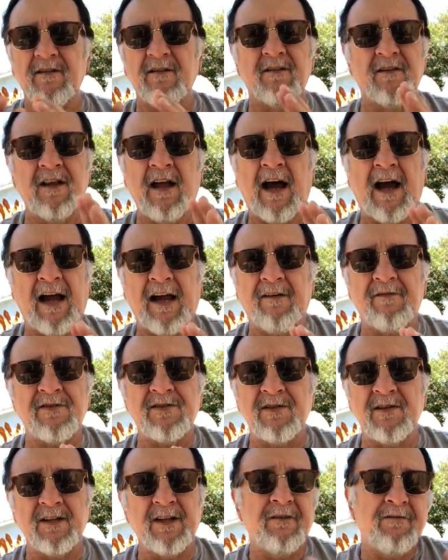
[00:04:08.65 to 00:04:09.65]

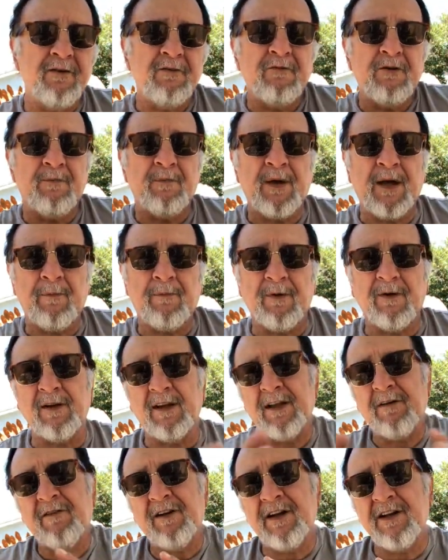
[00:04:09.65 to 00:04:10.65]
lives, living with people,
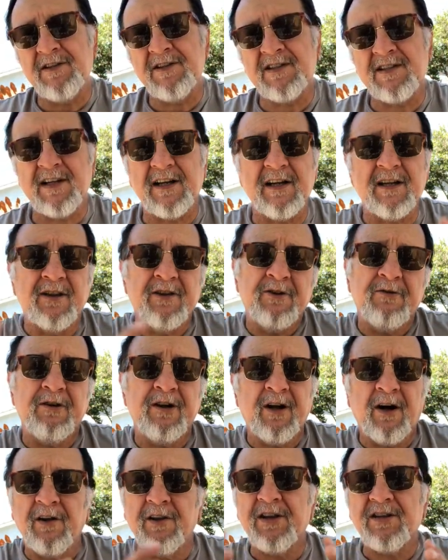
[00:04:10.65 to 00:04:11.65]
living in sin, doing
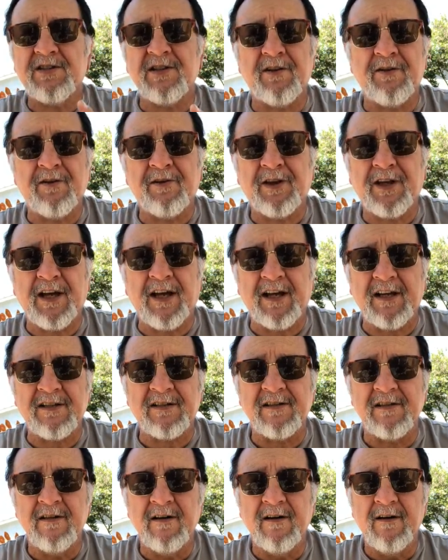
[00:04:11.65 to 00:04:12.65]
all these other things,